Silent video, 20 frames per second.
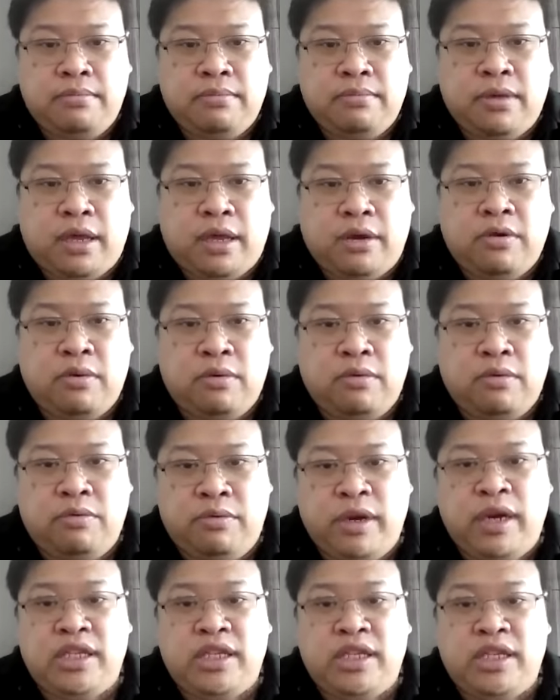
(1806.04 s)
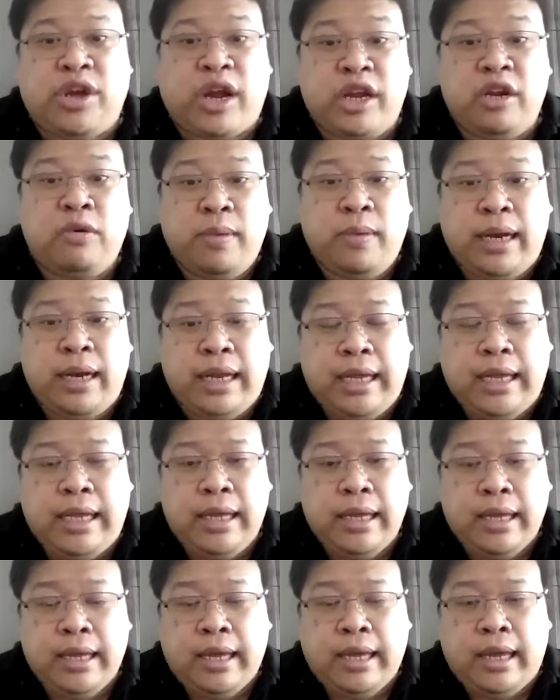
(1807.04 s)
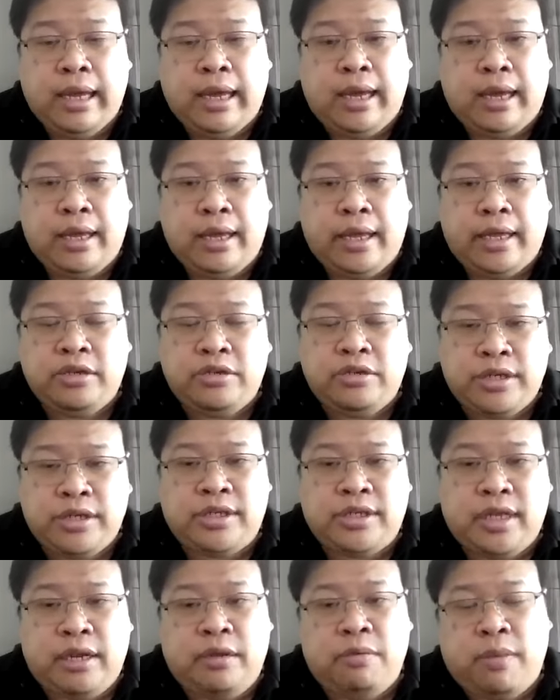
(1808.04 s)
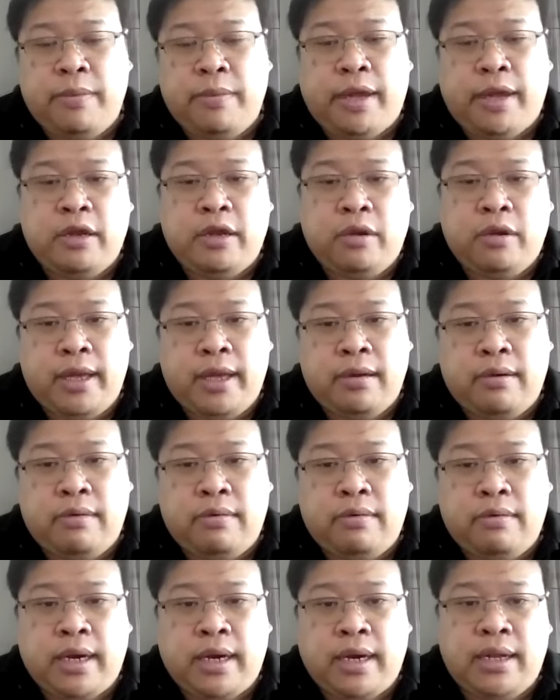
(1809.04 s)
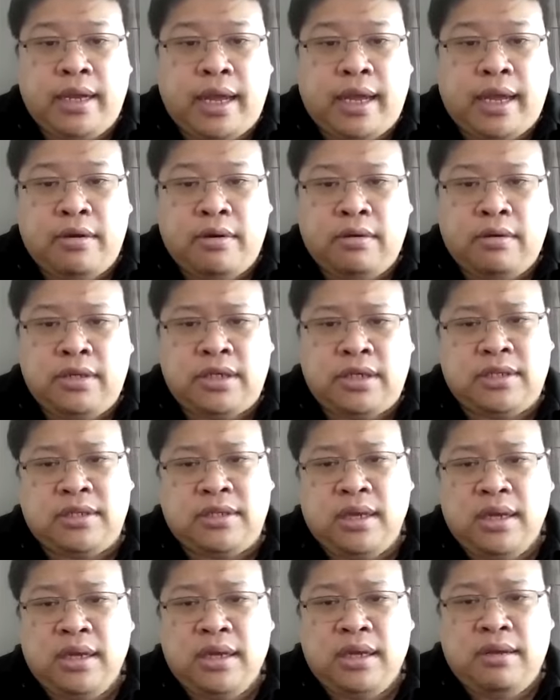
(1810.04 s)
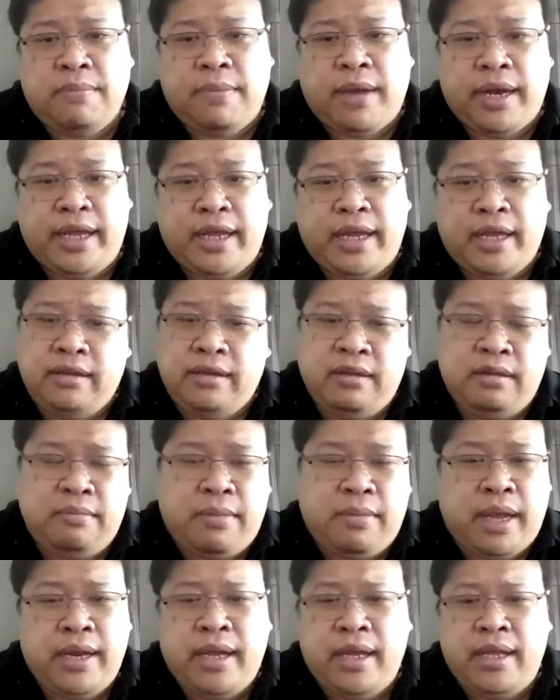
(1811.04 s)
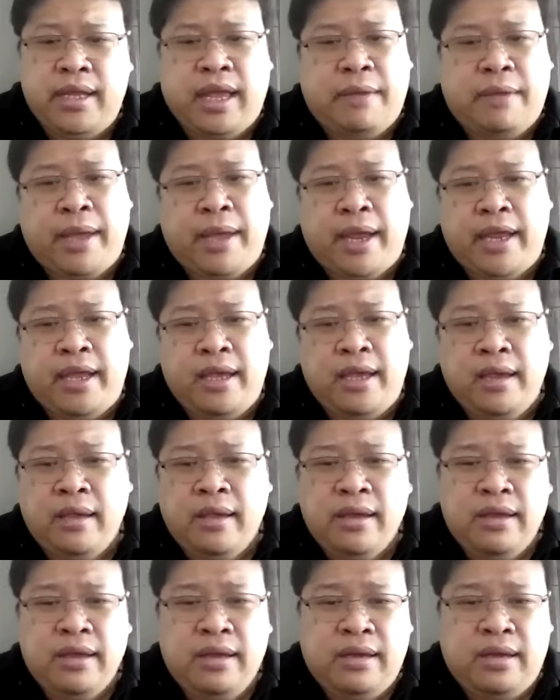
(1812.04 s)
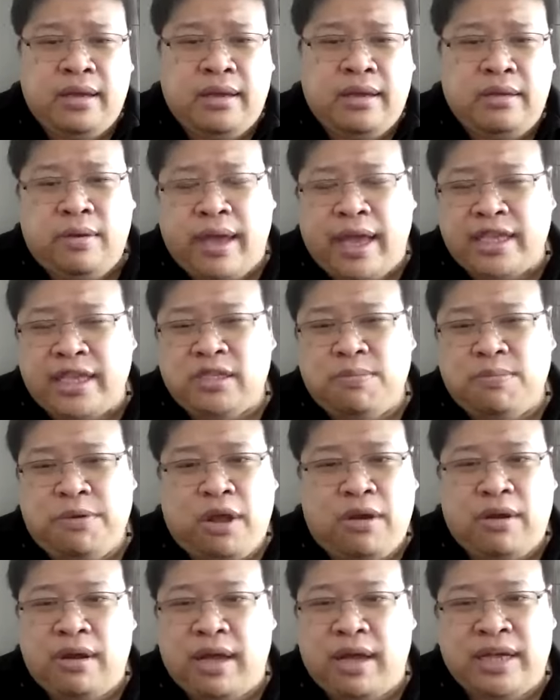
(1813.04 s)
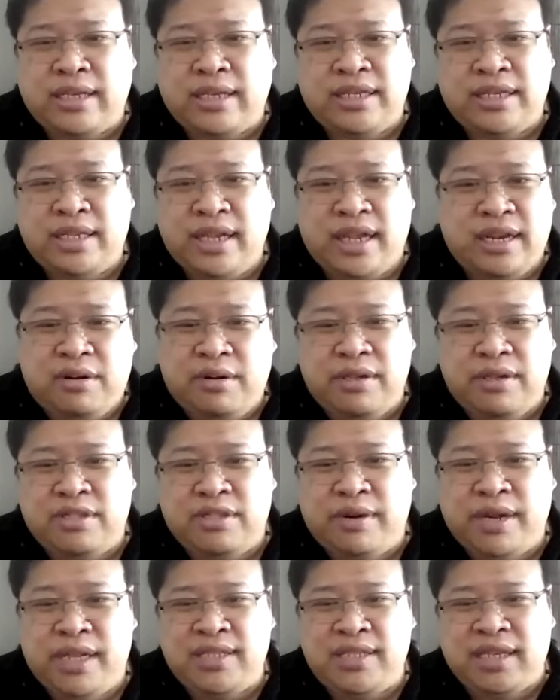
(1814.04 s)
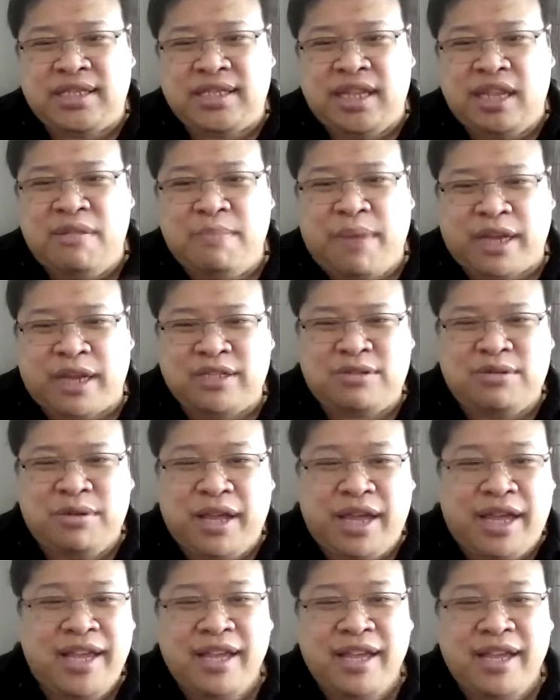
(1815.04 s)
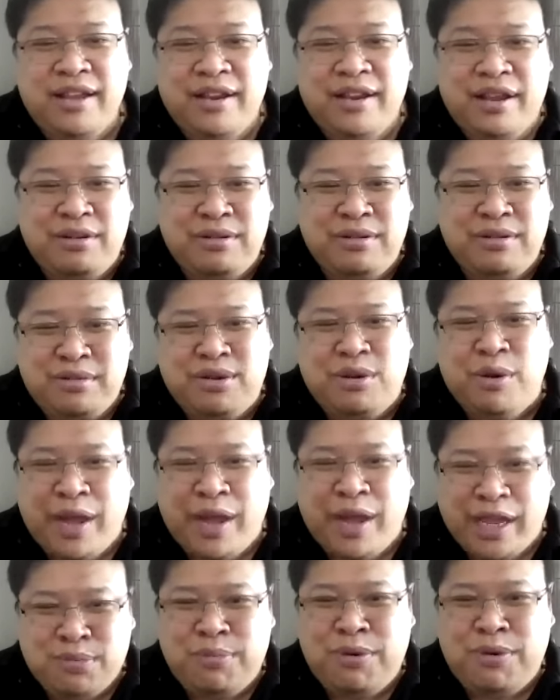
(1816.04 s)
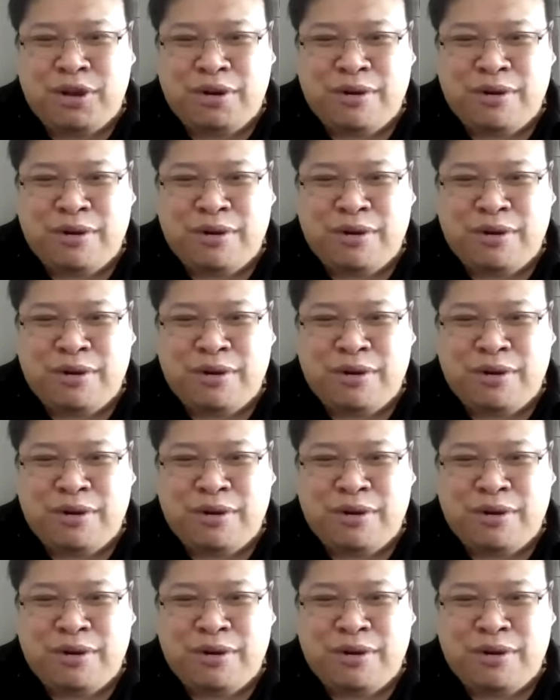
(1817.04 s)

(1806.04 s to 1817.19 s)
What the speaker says: really genuinely interested in what we are doing, rather than just money. There are many. S block, as I said, it's already $16 today. It'll go S block,